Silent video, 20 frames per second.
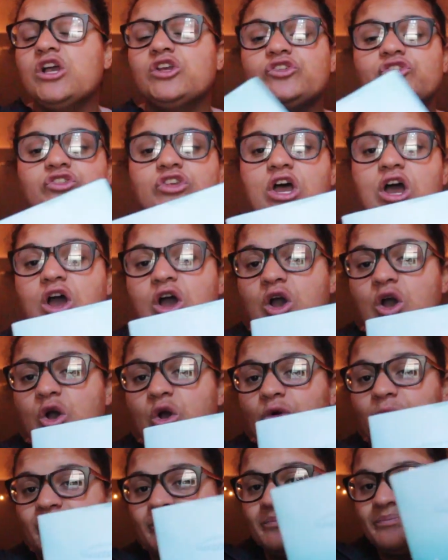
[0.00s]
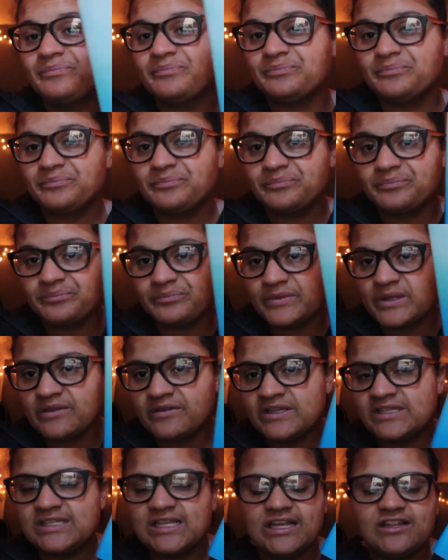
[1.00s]
So
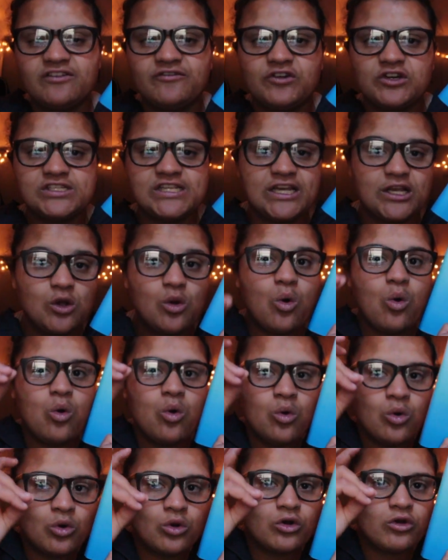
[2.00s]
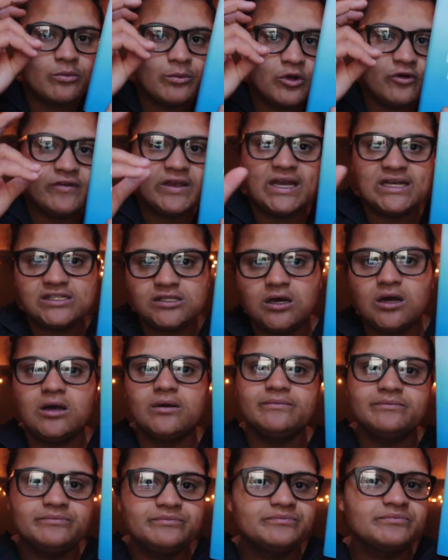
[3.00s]
this is like the first like horror movie I
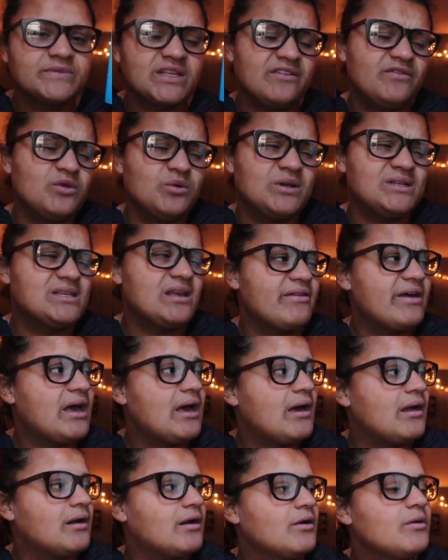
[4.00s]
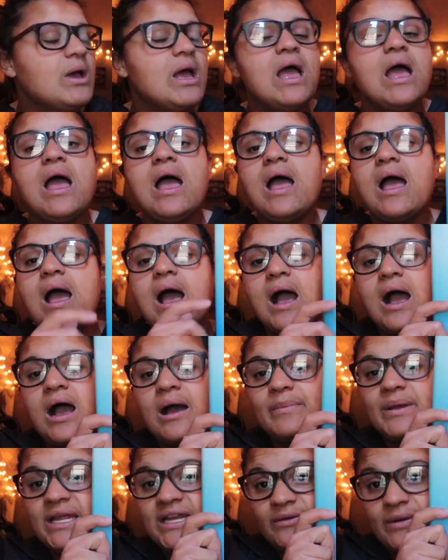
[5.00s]
saw, if you want that, I don't know.
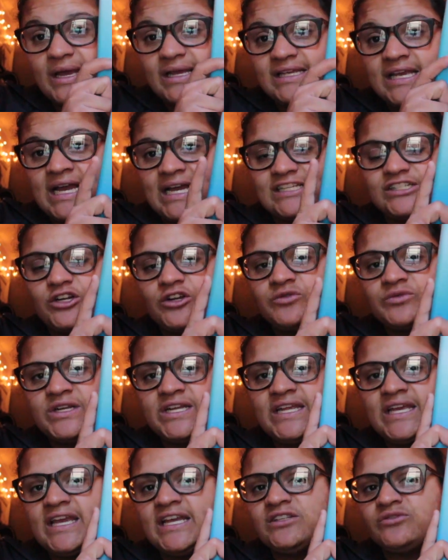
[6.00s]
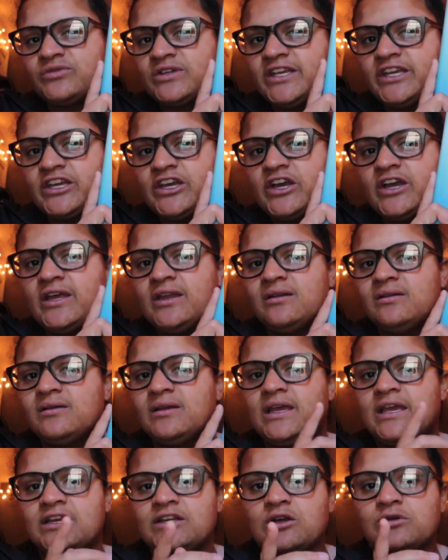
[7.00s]
But anyway, yeah, I started reading it. It's really good.
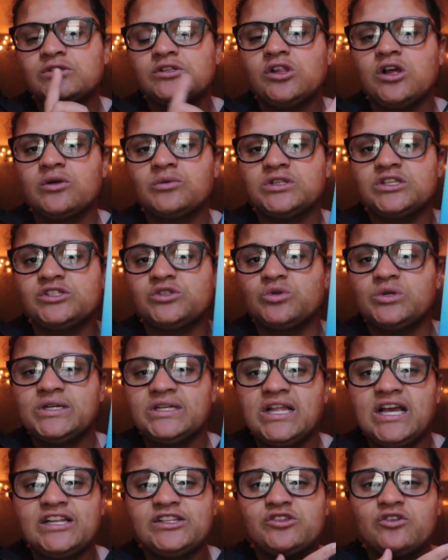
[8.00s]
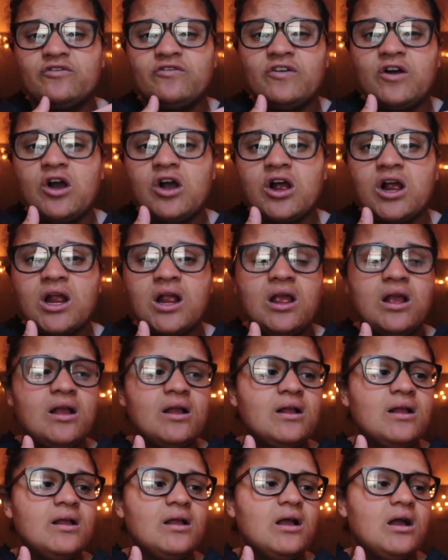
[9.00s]
It goes along with the storyline so far.
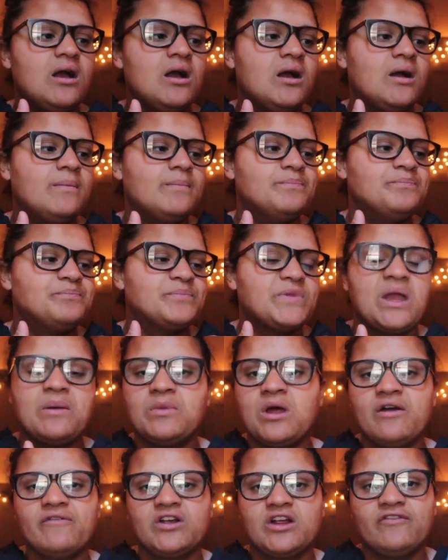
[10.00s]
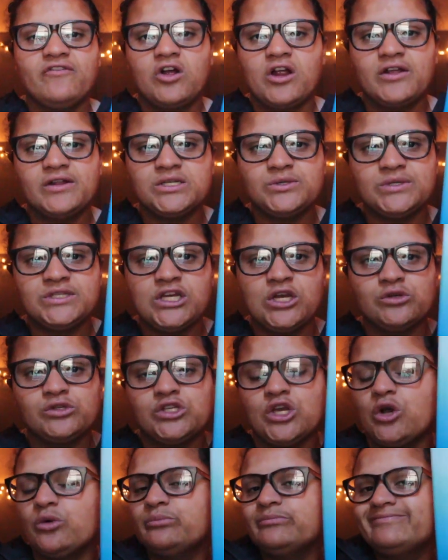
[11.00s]
I'm not very far into it though,
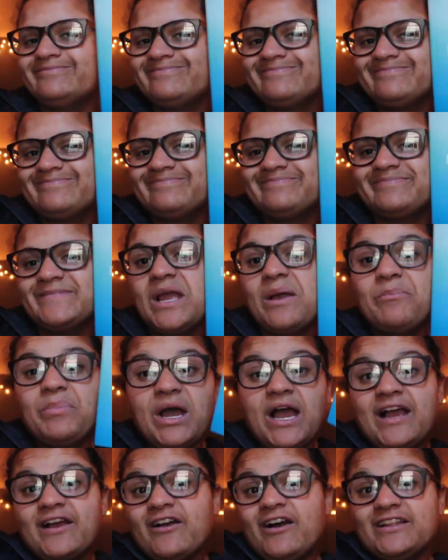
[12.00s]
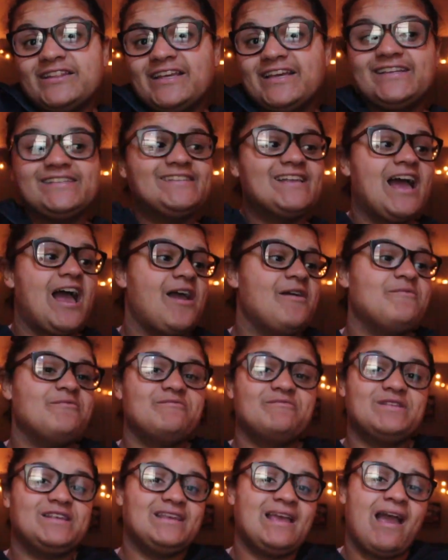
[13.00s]
so. But I got this.
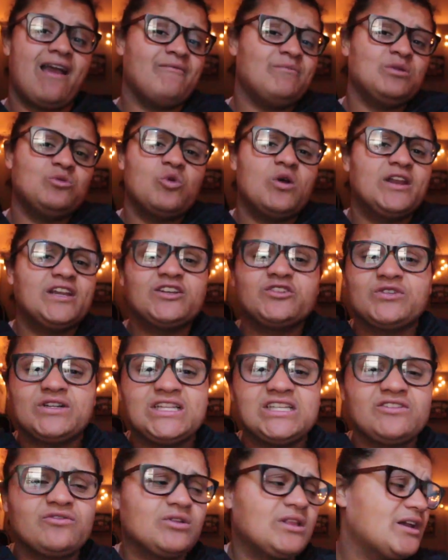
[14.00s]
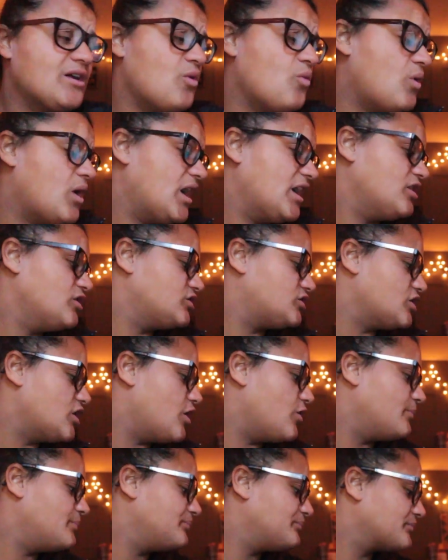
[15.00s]
I've been wanting to read this for like a while,
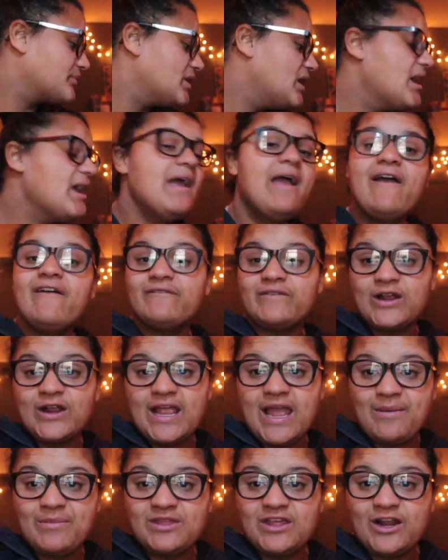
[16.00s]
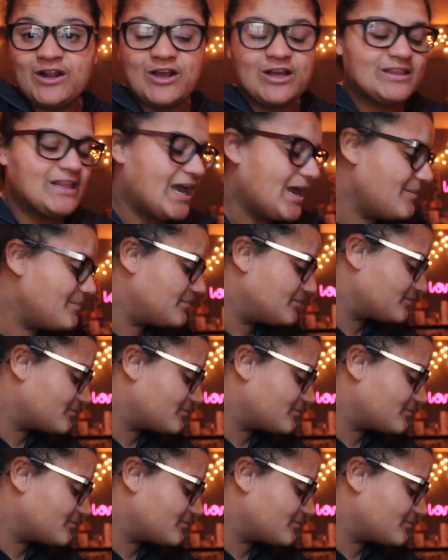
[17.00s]
so very happy that I got that.